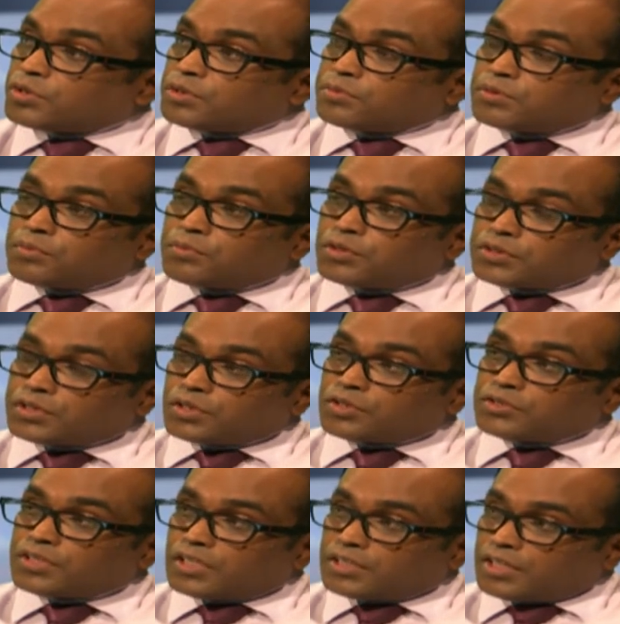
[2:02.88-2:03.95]
if the
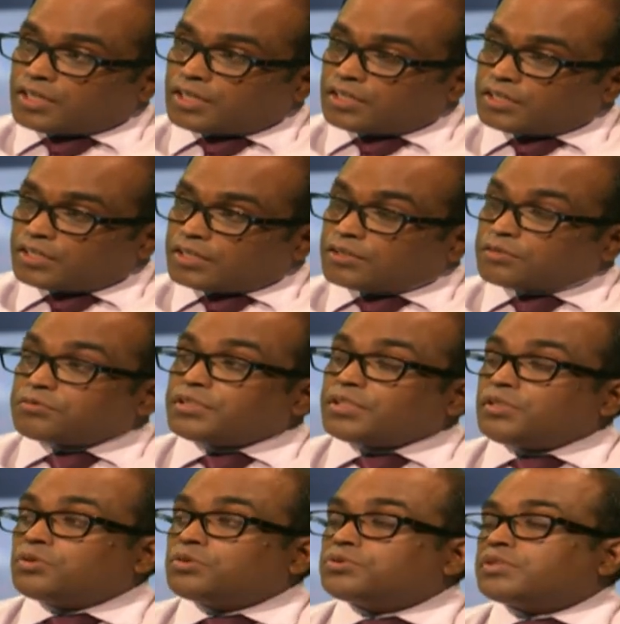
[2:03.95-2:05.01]
mosquitoes are there, we
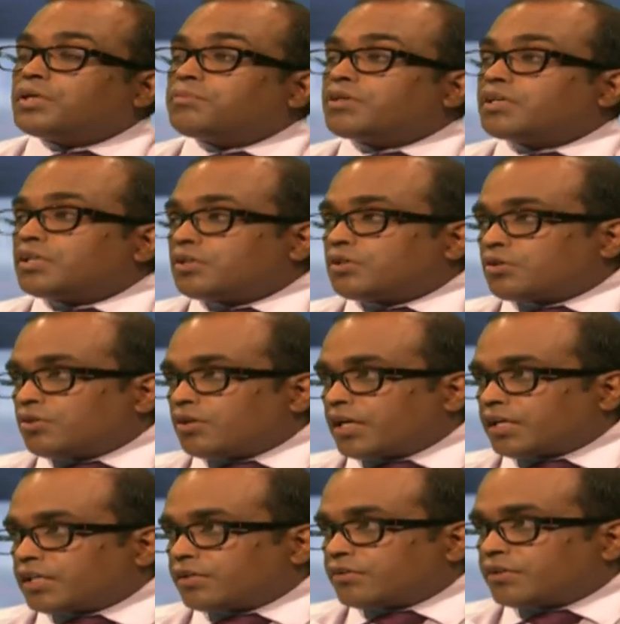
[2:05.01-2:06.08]
do some control
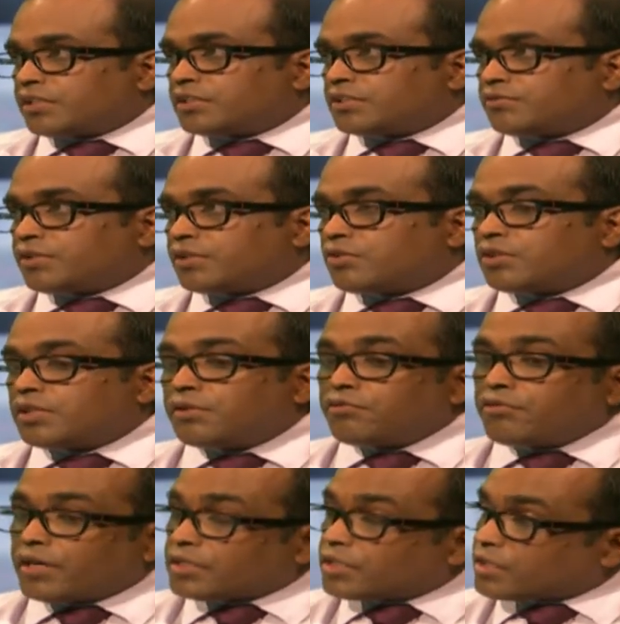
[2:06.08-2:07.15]
activities, we call them
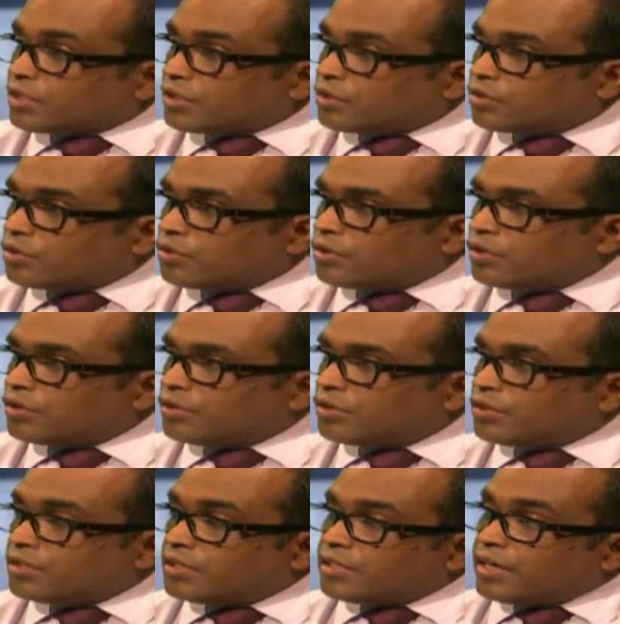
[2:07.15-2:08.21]
vector control,
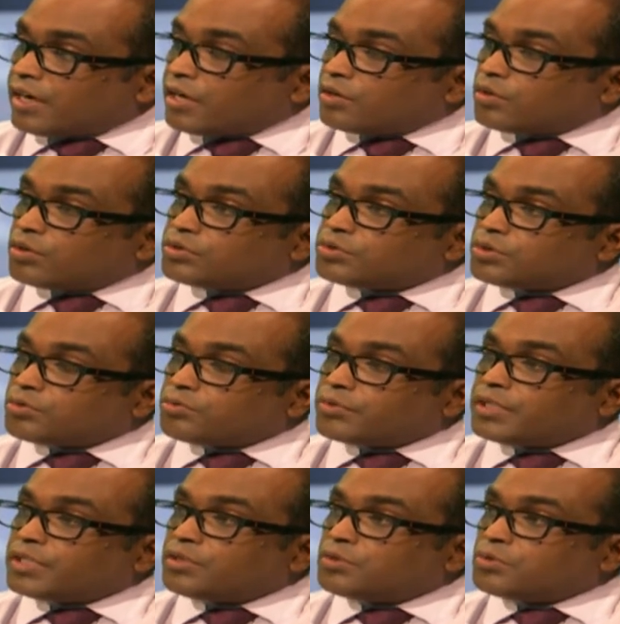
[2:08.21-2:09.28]
and also
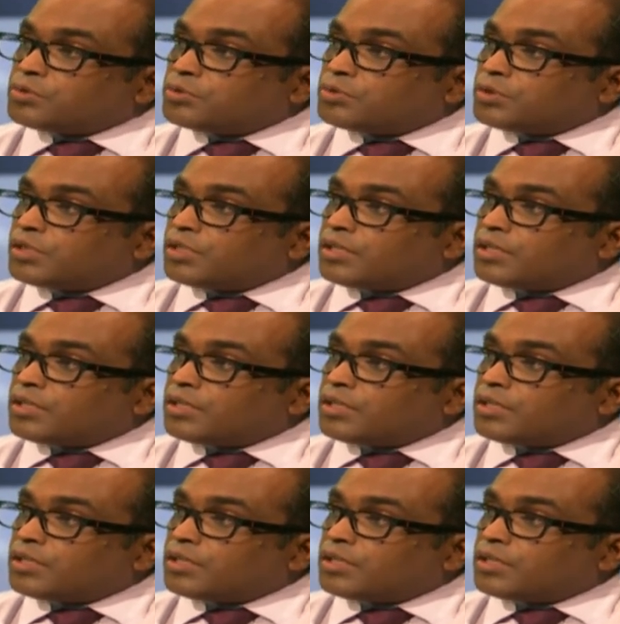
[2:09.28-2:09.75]
we do